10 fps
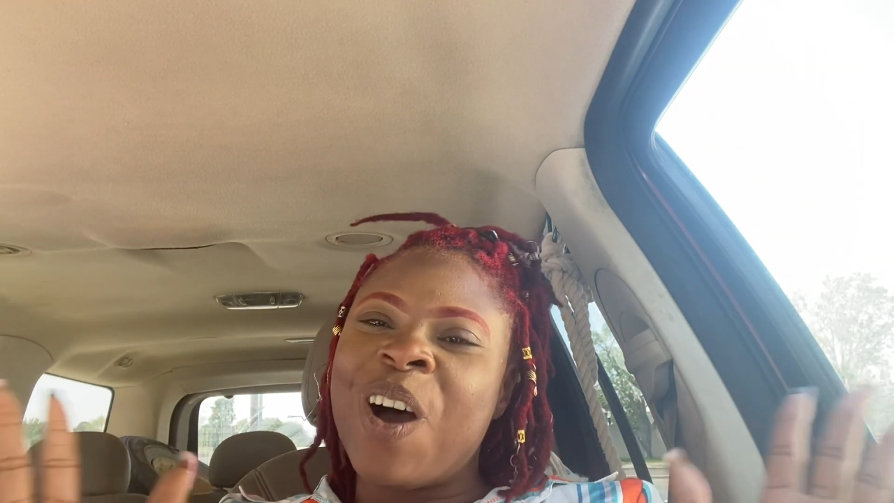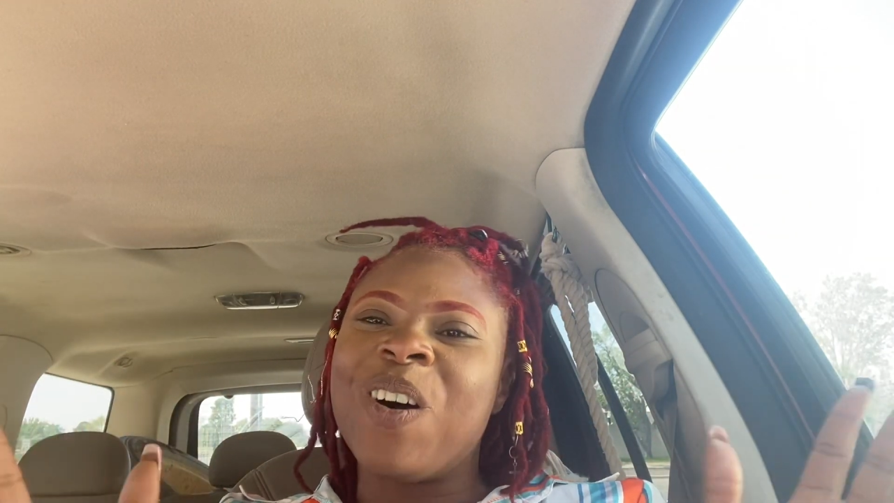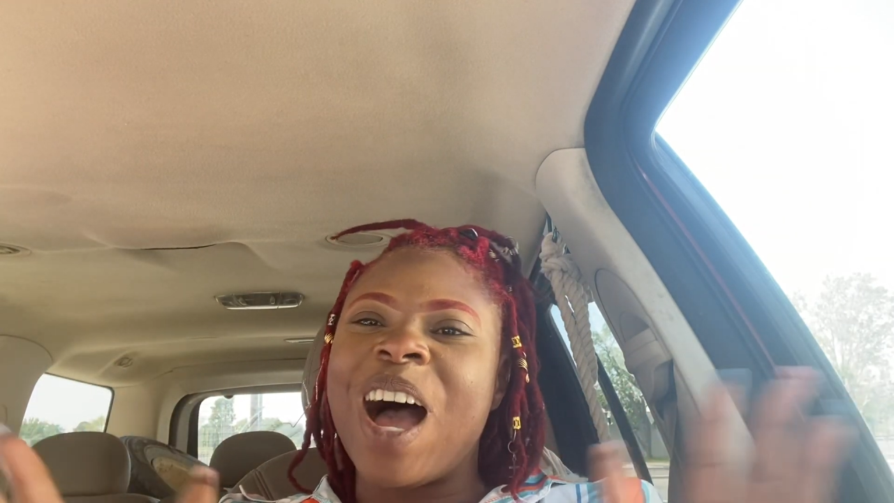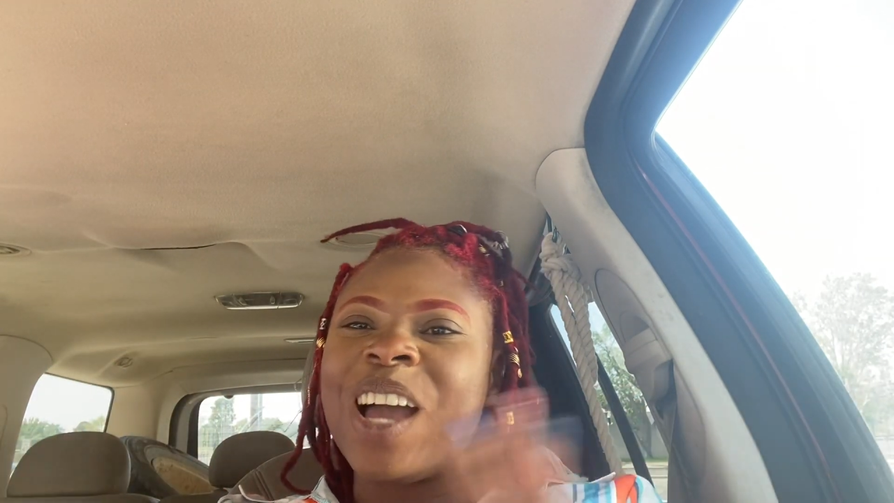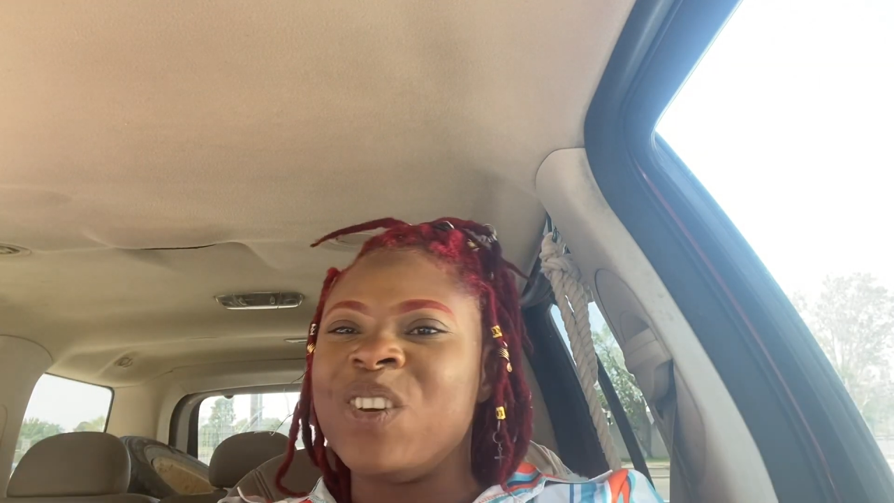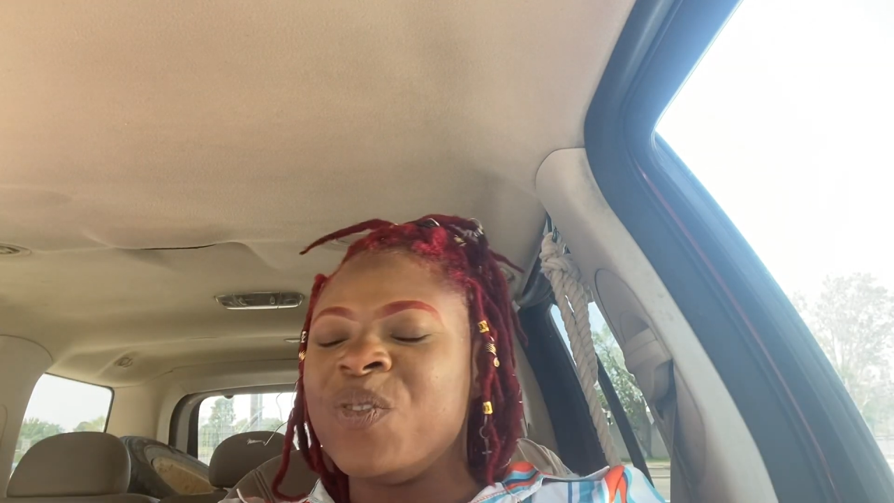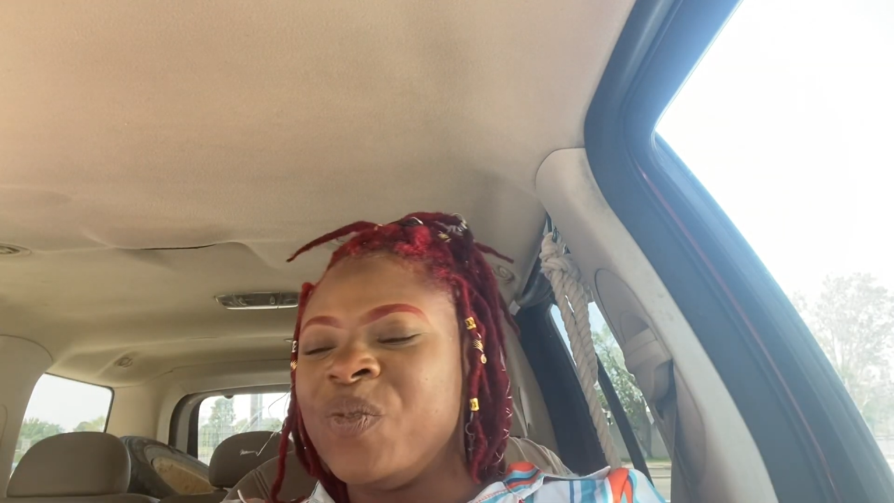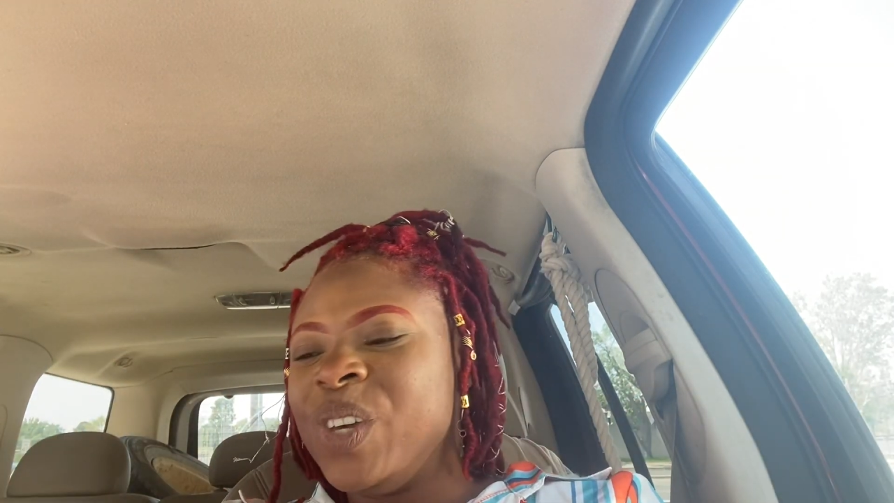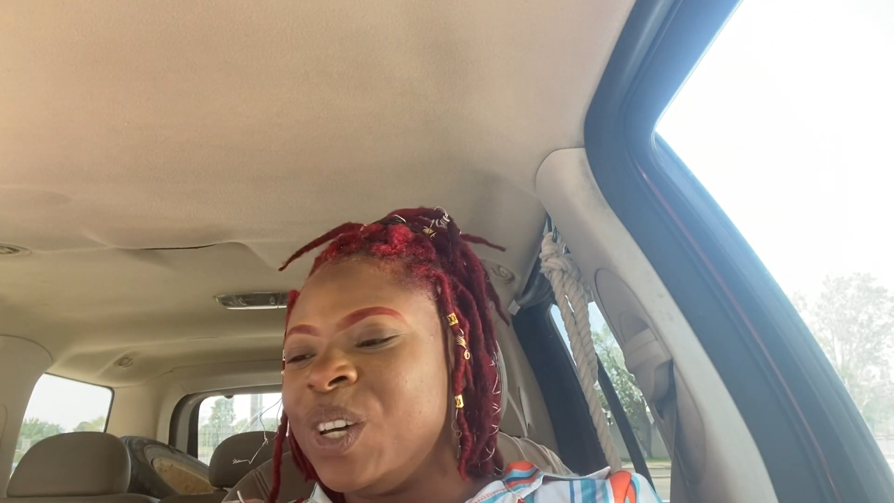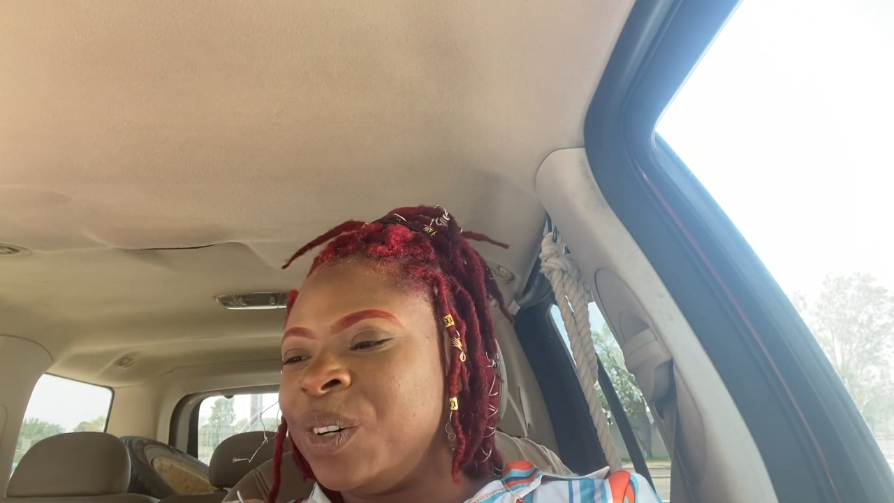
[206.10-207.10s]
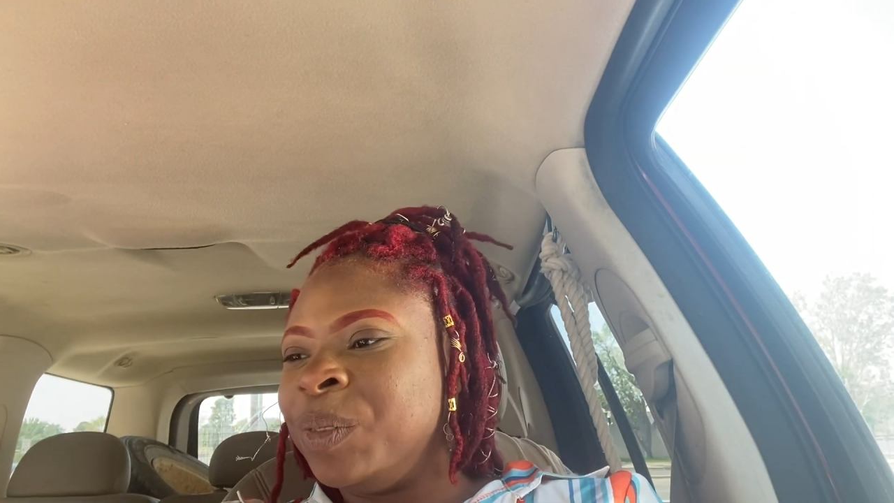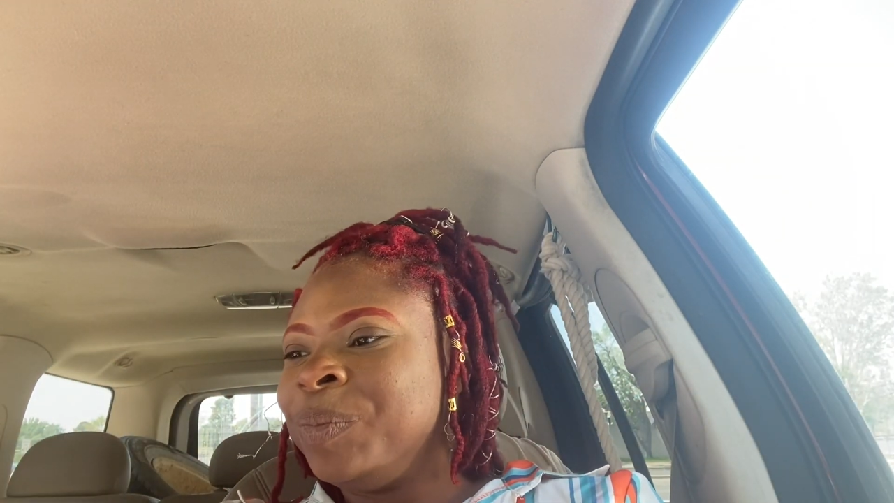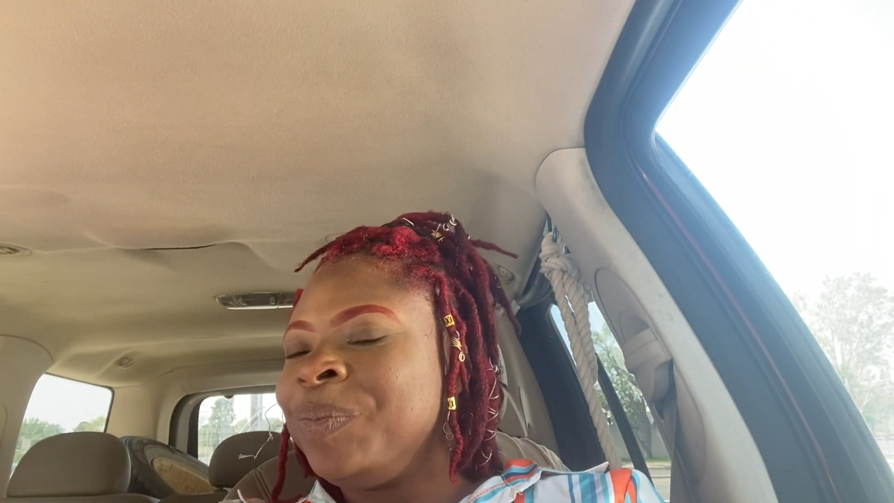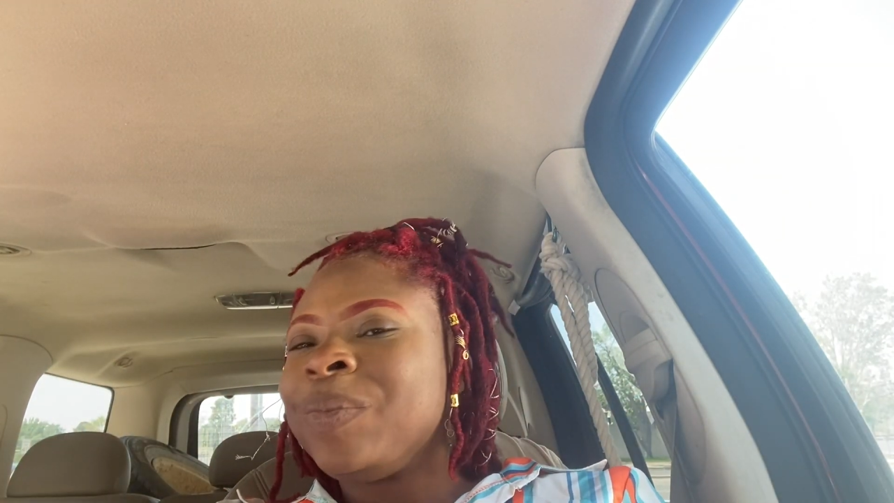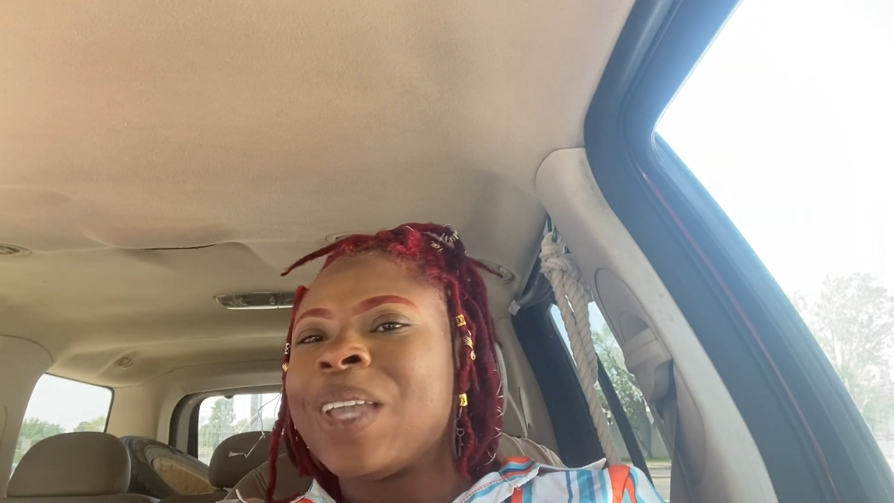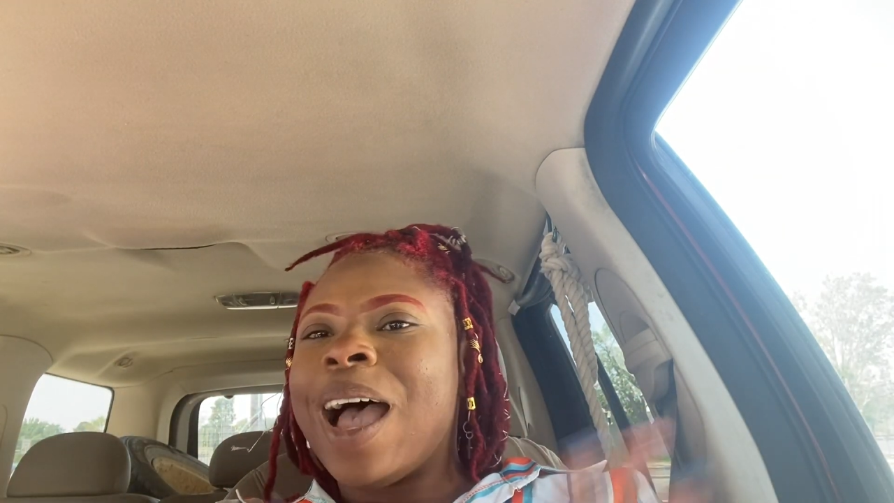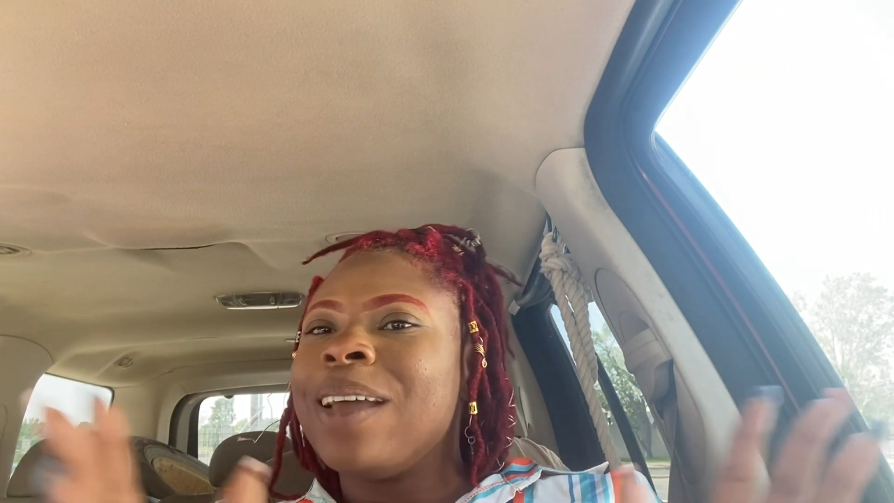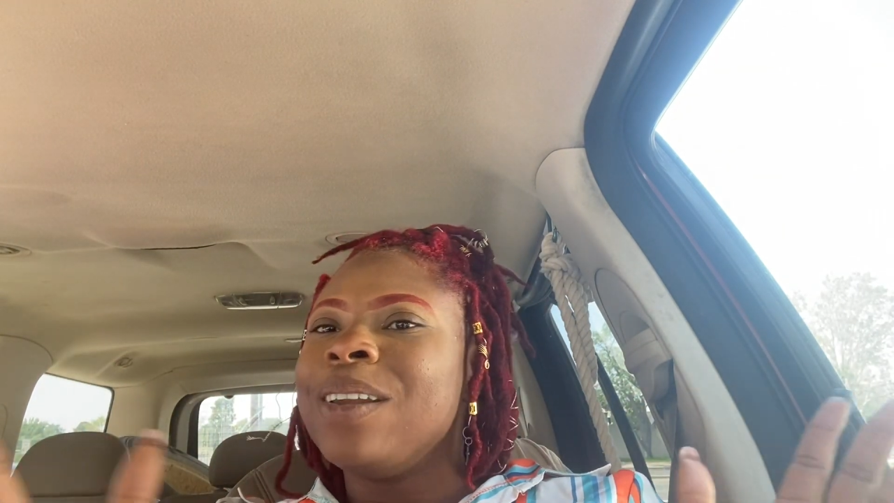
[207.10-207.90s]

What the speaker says: how you feel. I